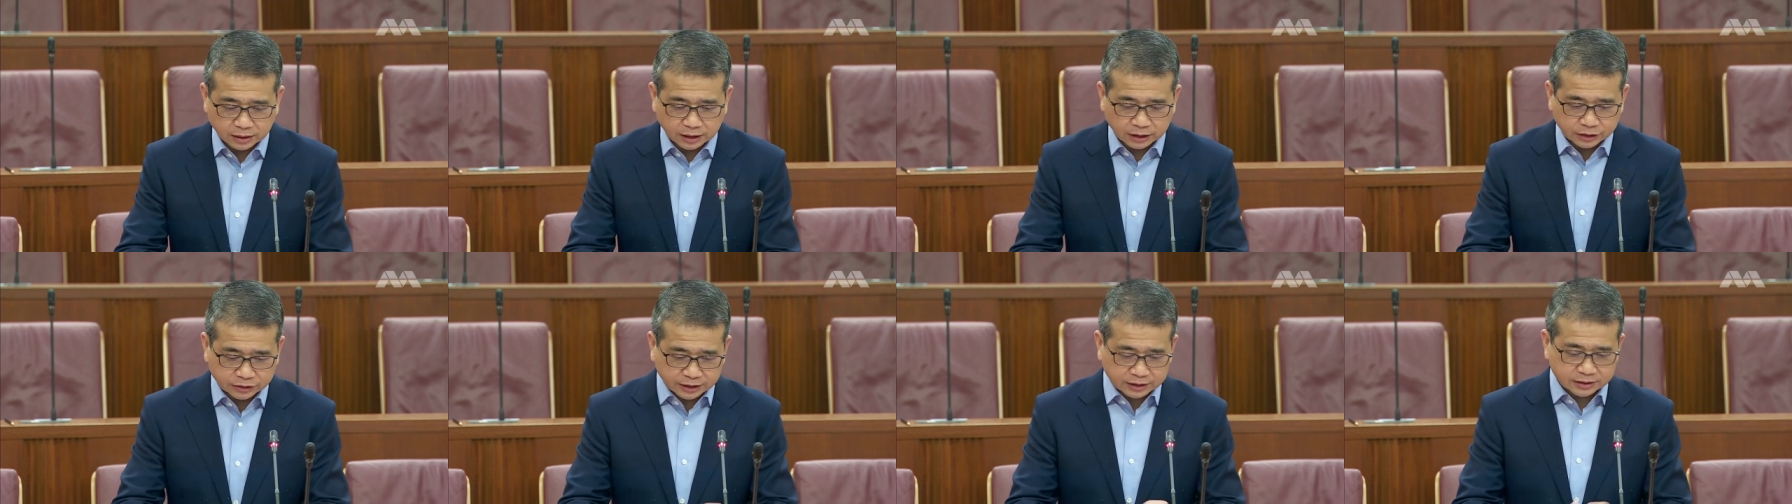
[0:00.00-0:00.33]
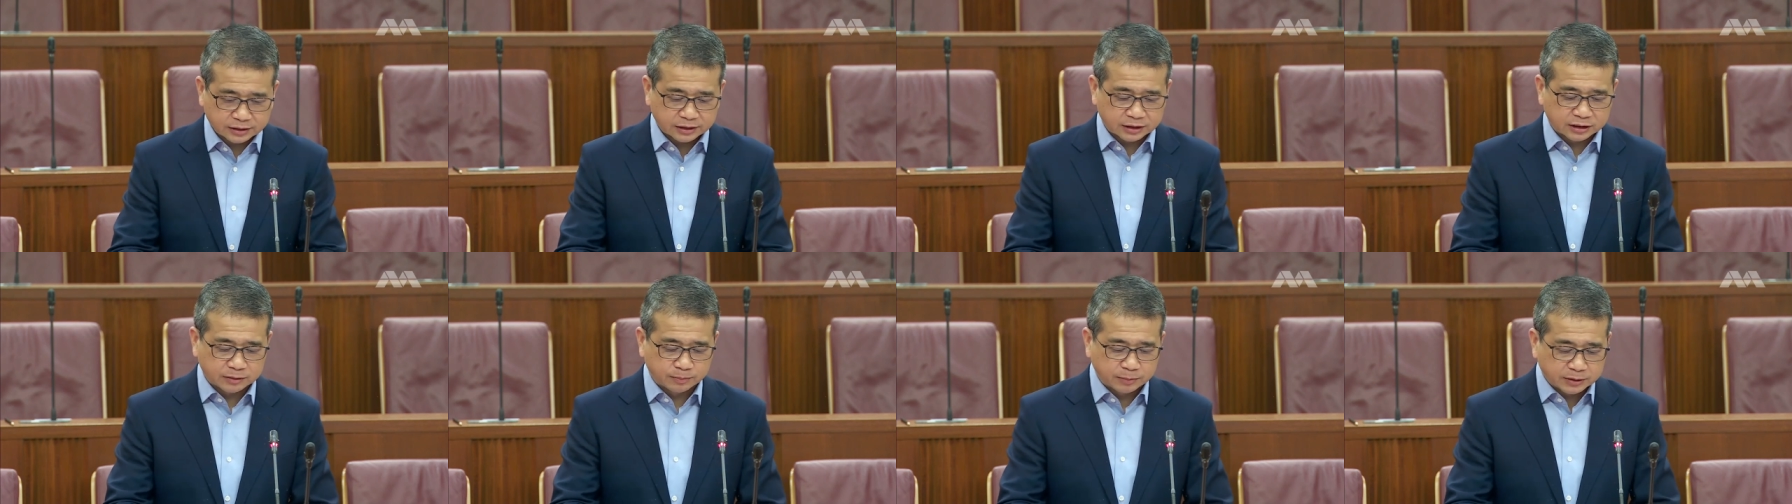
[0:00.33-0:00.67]

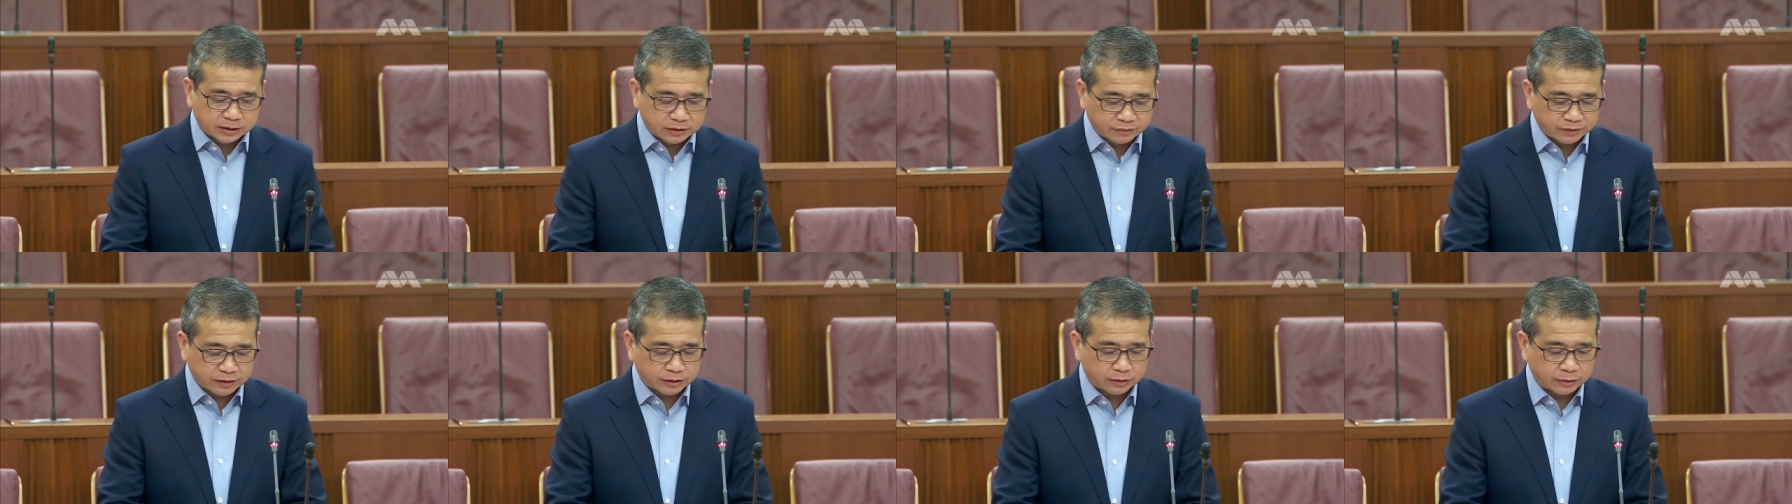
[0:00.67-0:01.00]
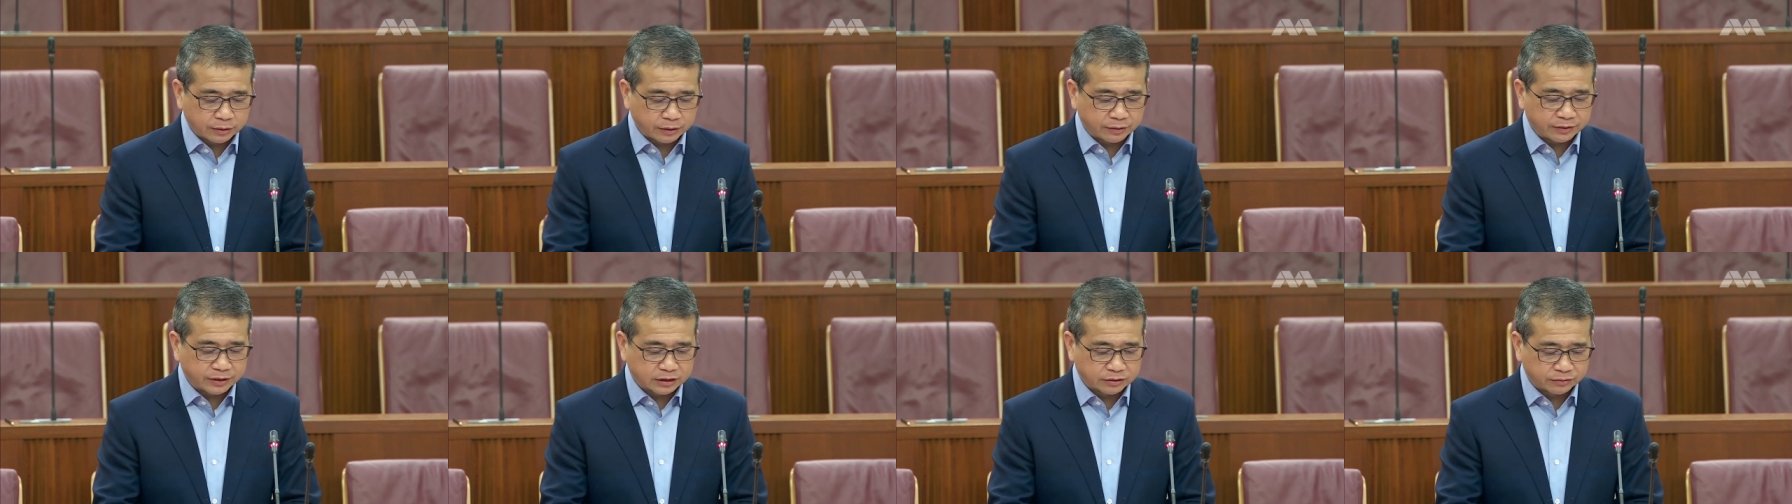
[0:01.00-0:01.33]
address the specific
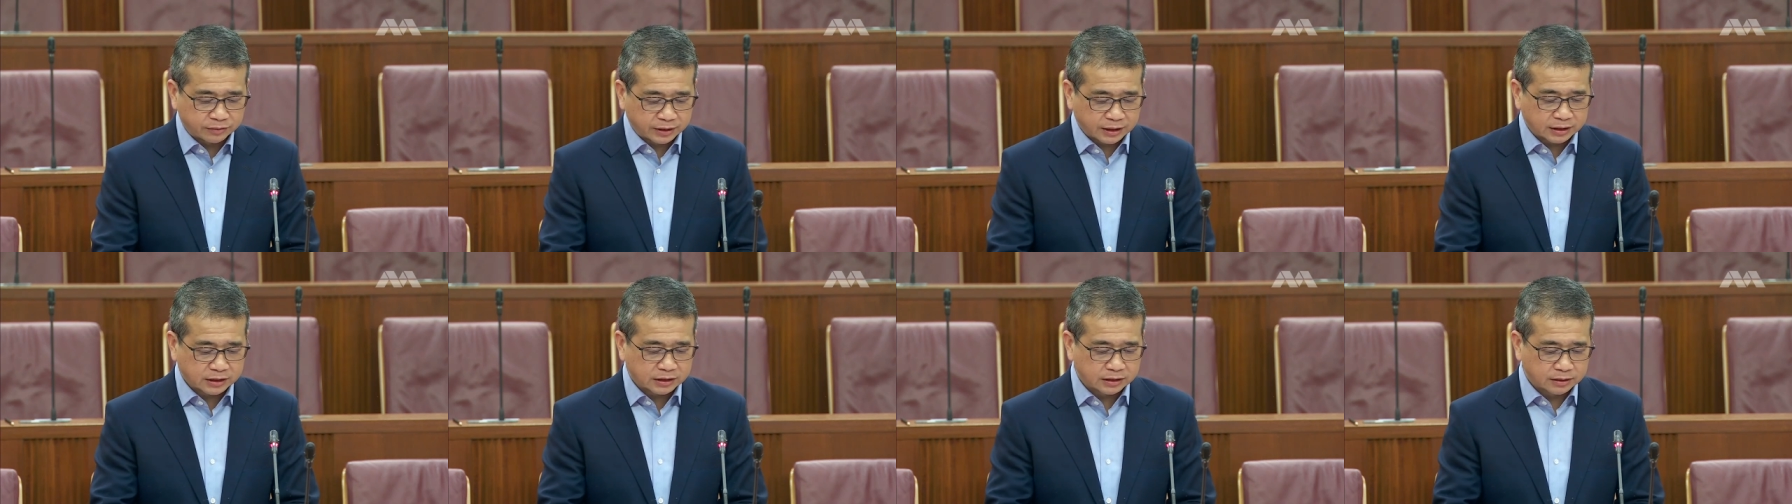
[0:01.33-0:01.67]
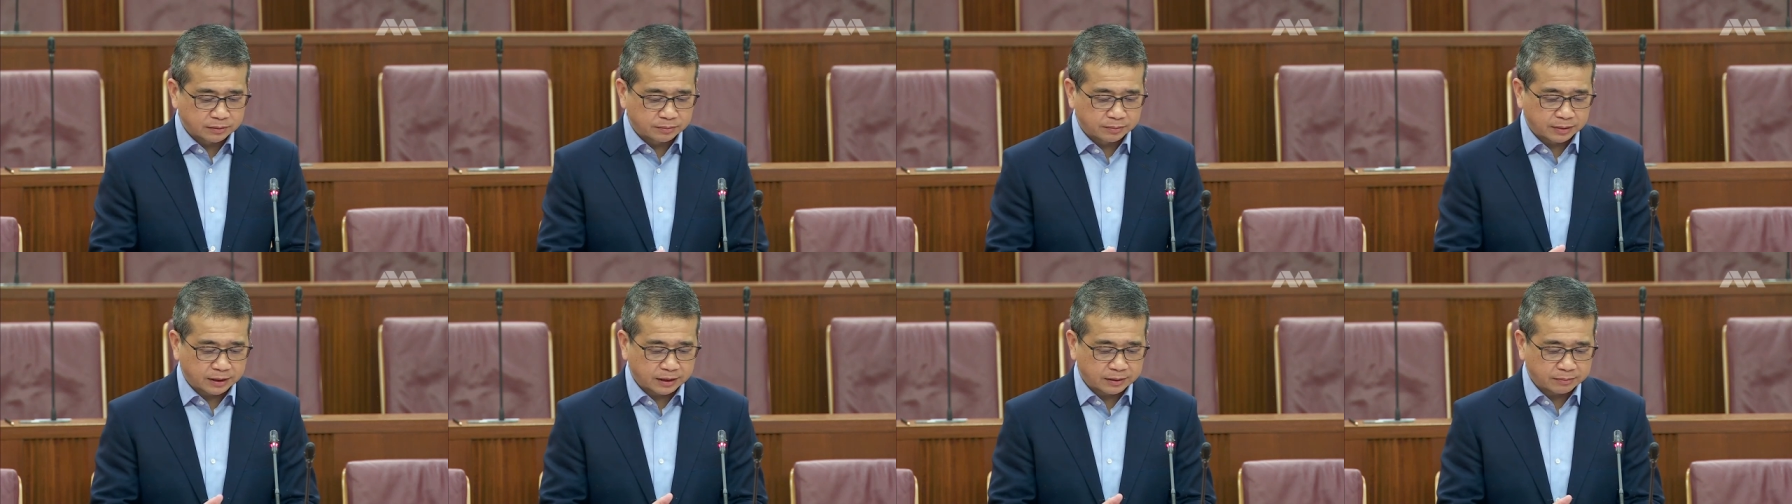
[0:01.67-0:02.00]
queries
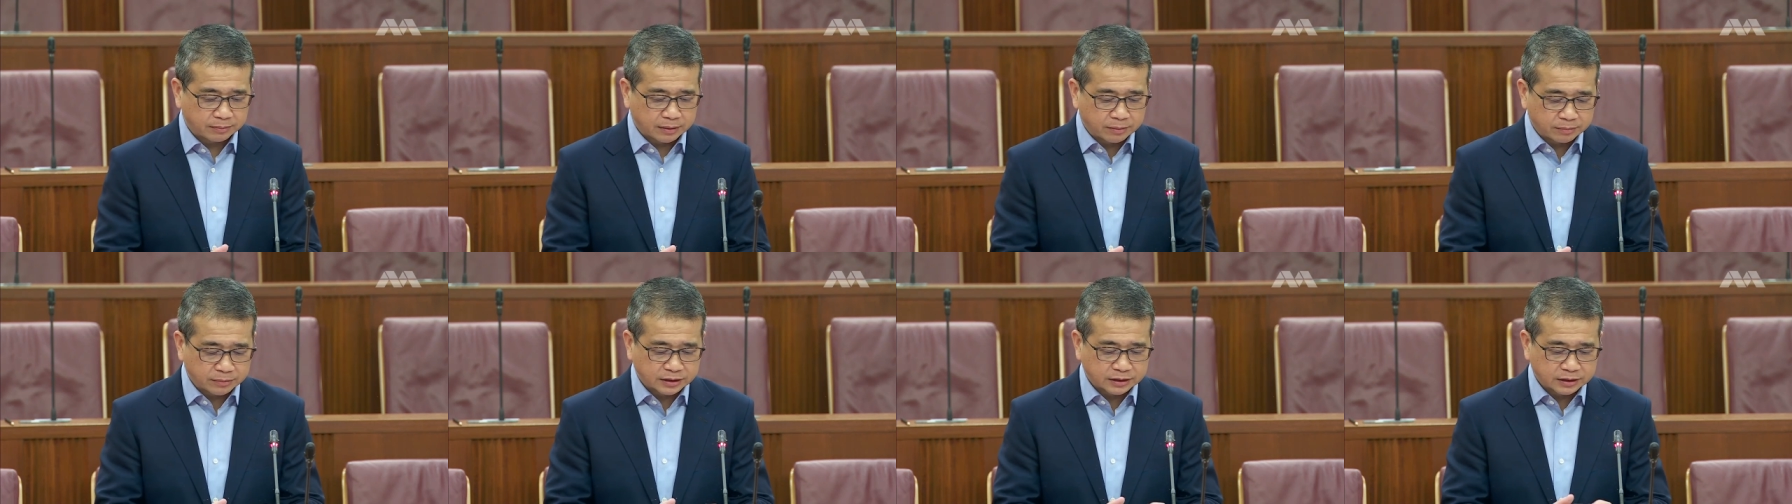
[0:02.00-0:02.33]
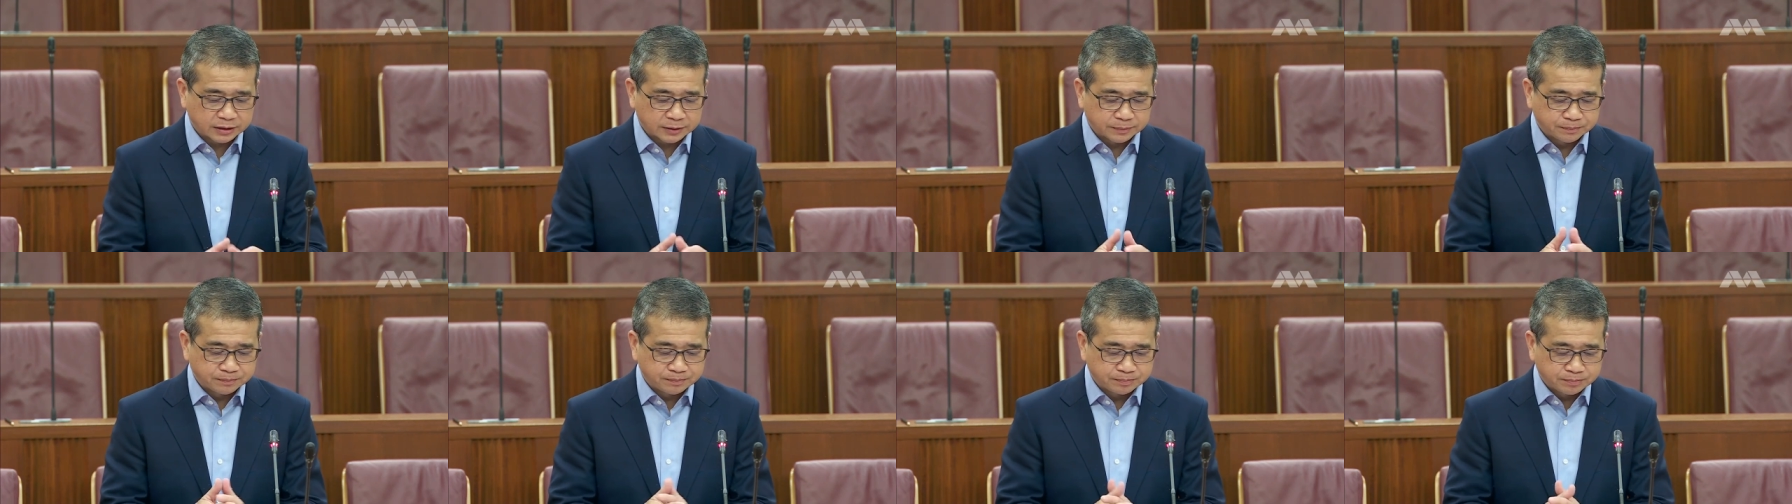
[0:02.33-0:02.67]
raised by
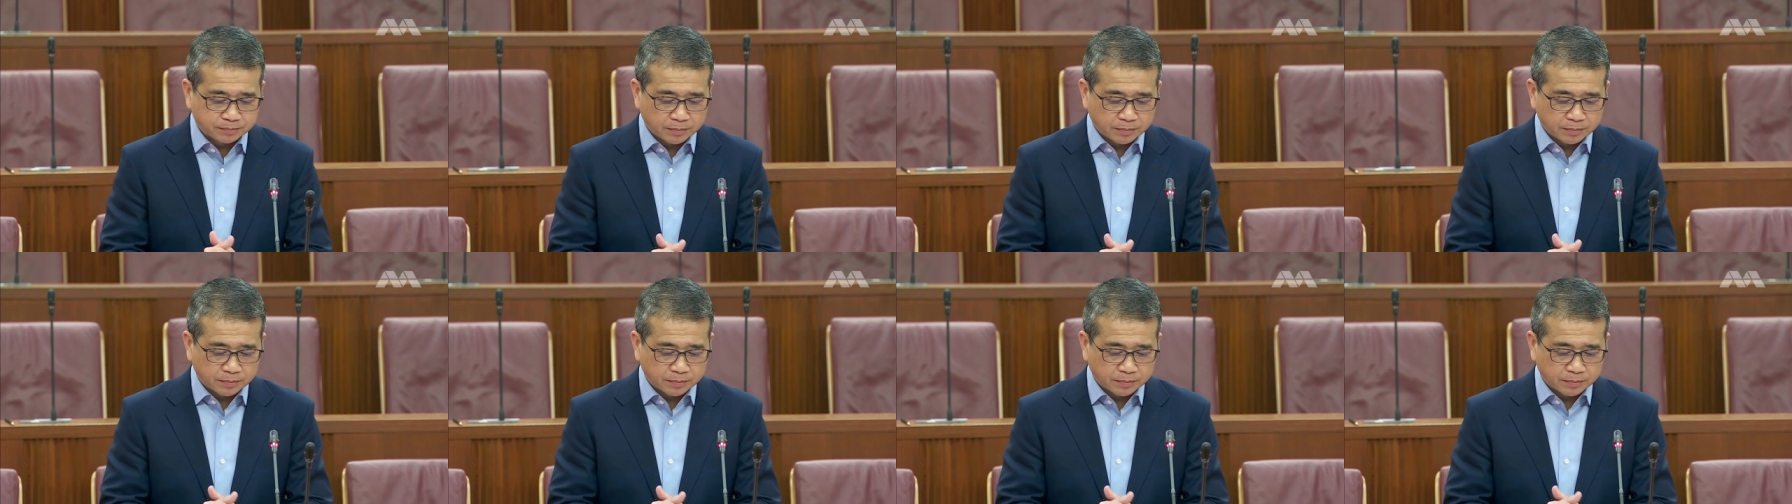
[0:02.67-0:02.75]
members.